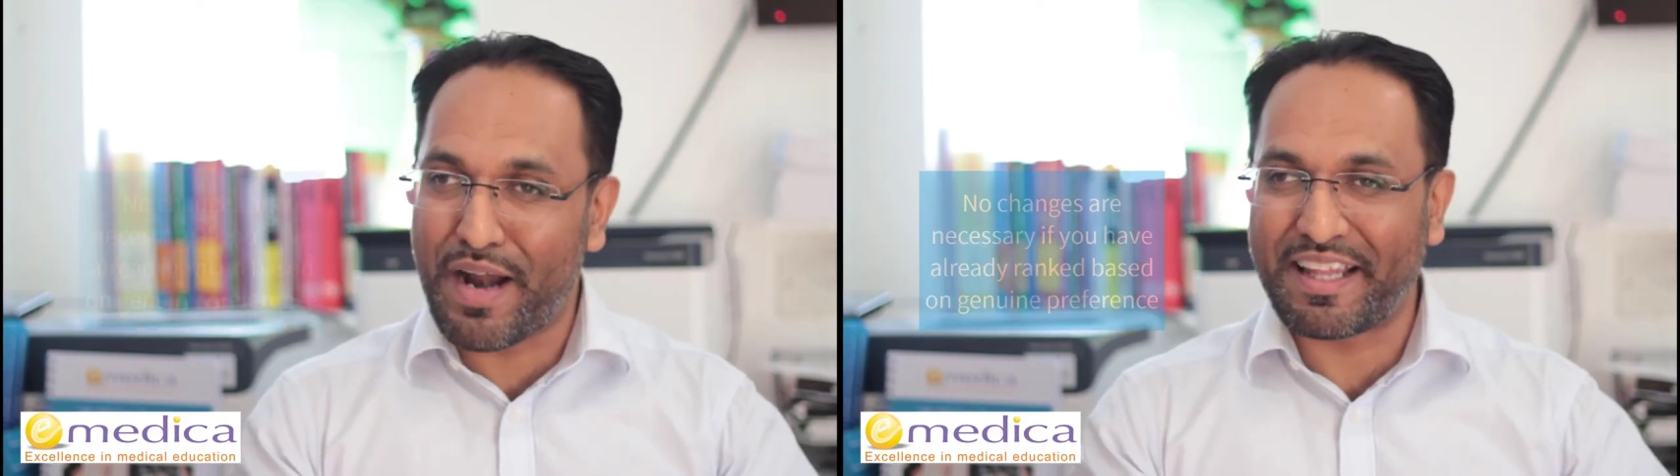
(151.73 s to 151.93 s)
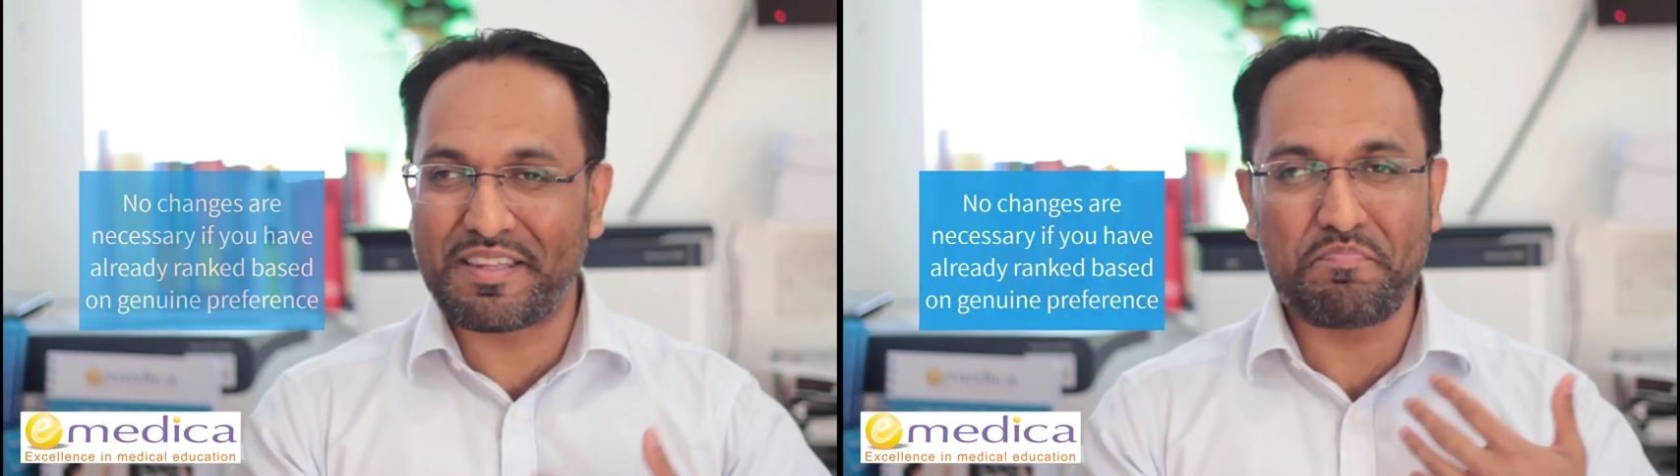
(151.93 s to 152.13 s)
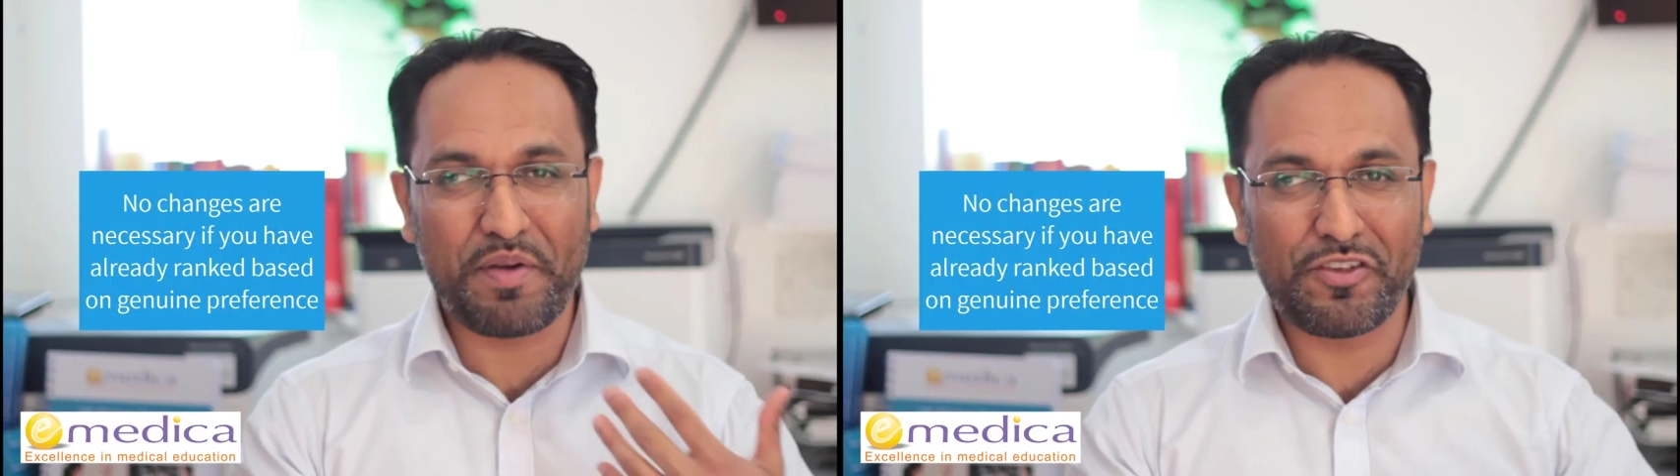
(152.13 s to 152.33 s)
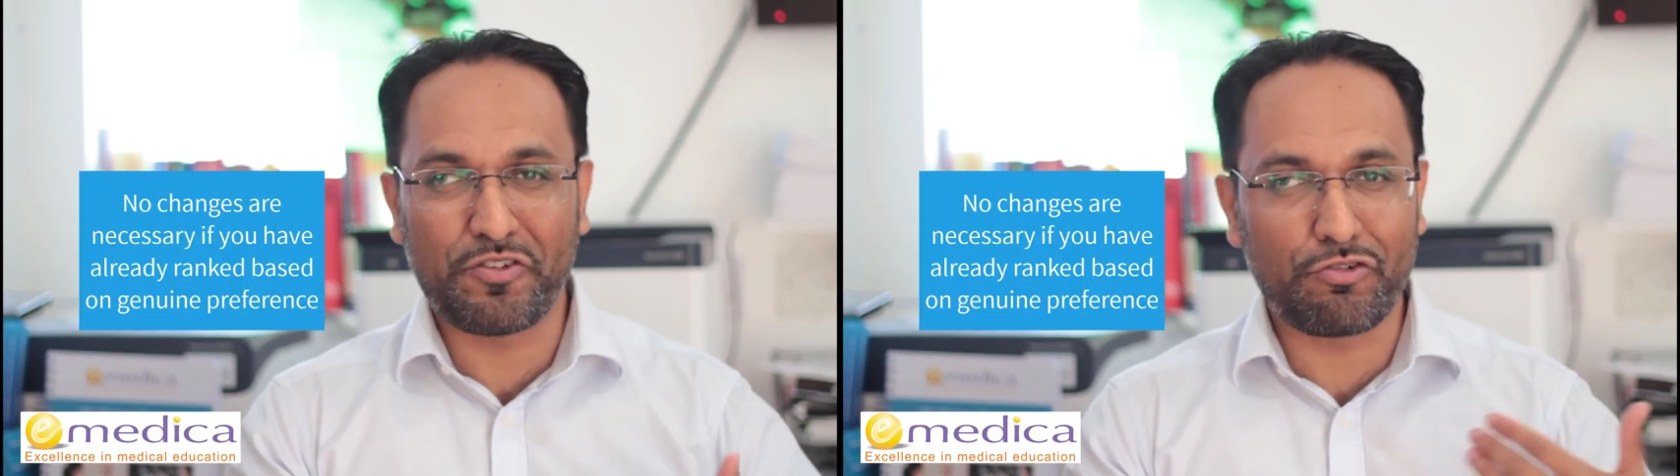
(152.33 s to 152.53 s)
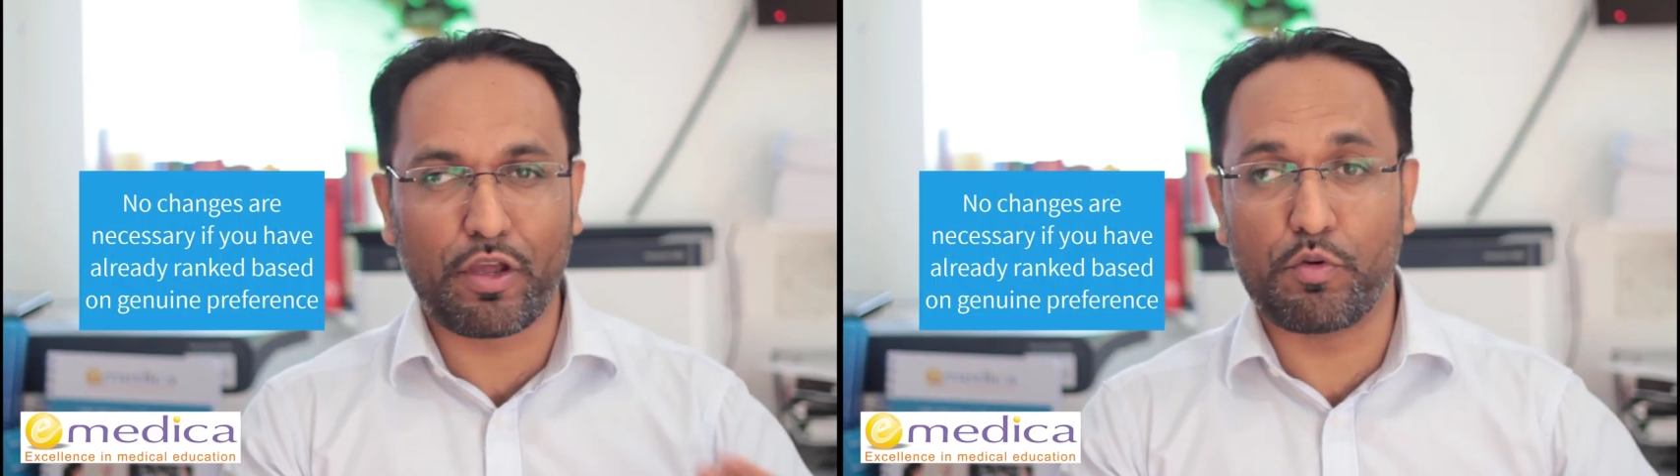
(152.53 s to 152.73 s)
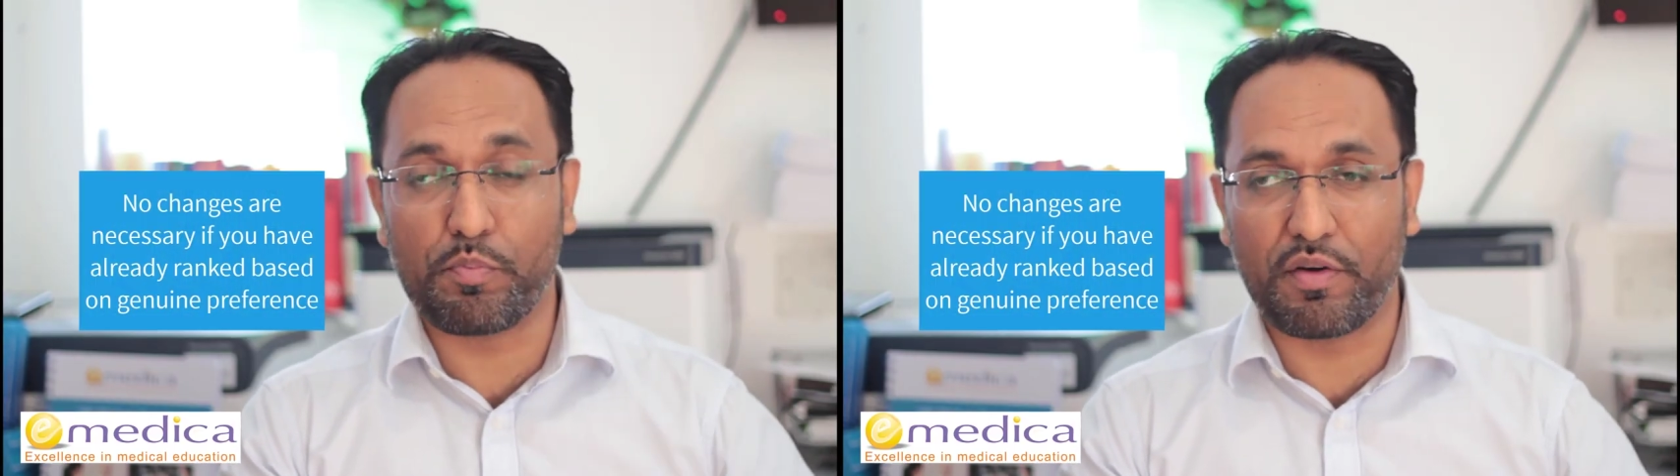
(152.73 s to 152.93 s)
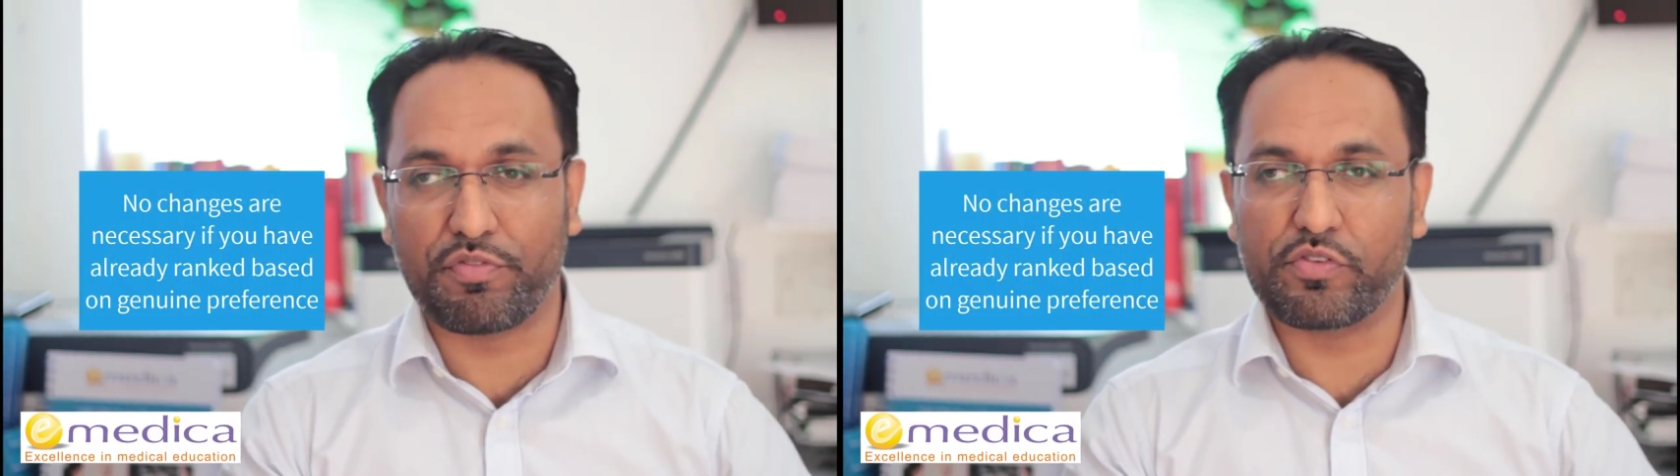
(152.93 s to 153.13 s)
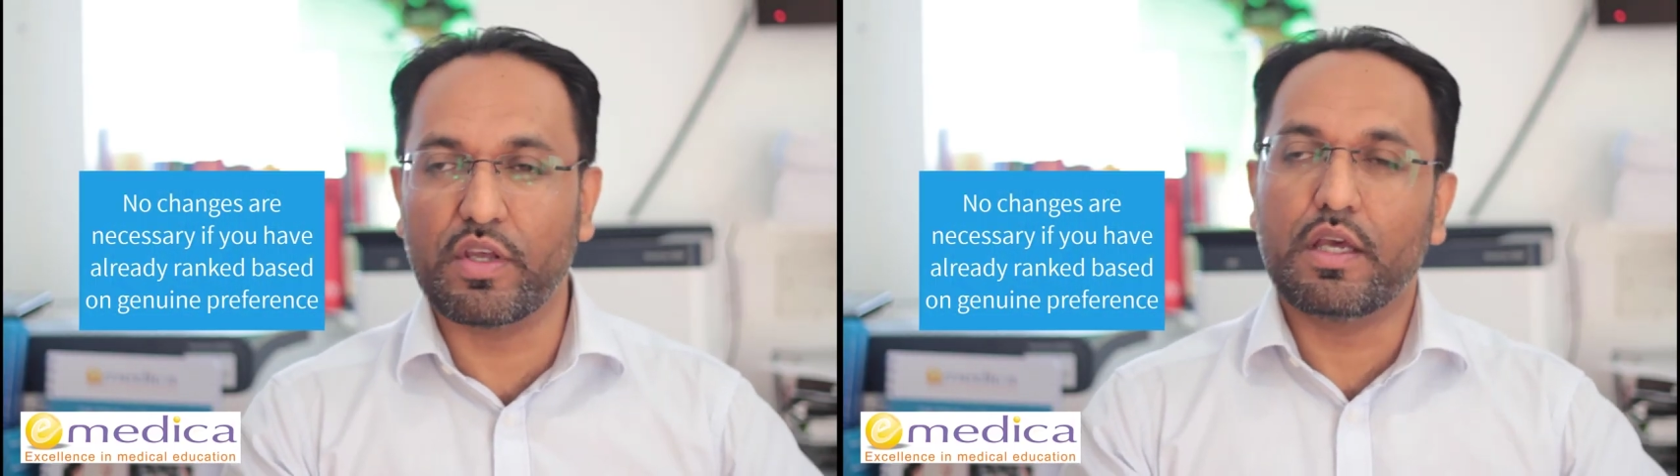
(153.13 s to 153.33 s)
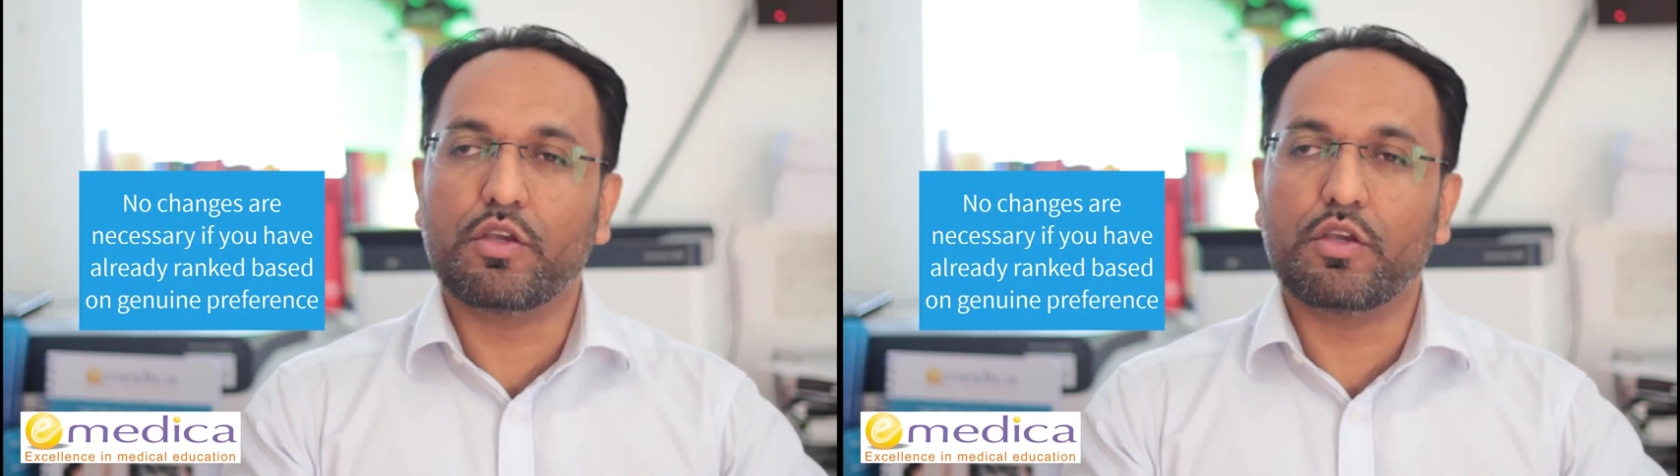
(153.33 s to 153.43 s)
ranked them based on genuine preference,